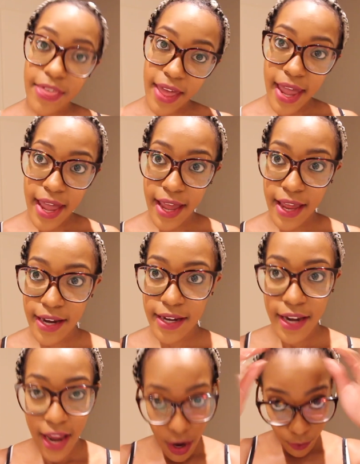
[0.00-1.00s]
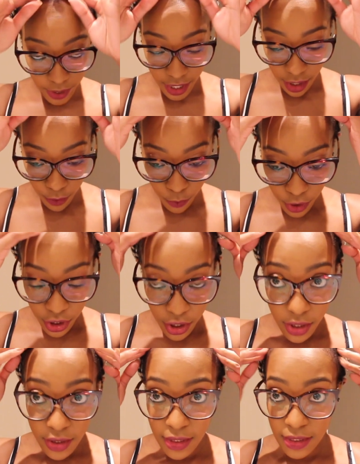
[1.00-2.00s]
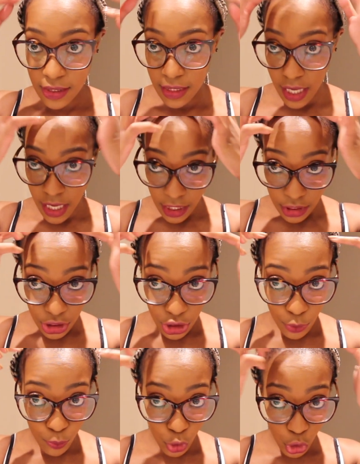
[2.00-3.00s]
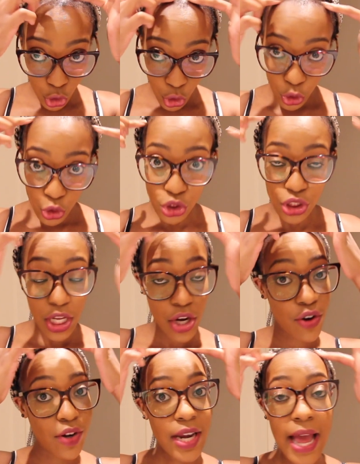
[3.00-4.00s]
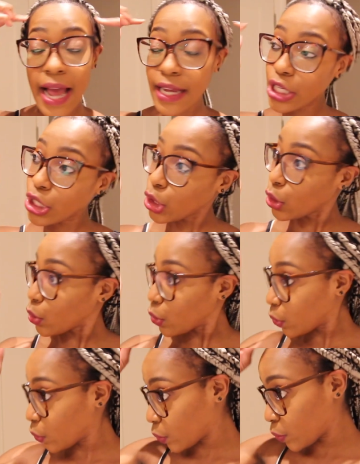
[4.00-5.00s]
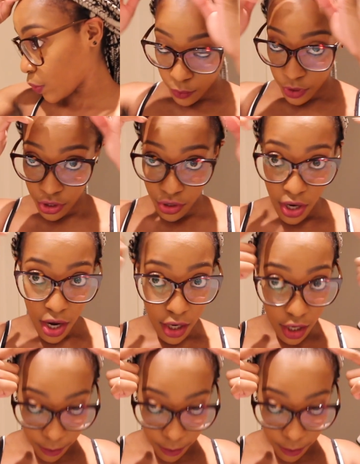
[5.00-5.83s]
then now we gotta work on these edges because they're not cute. We're not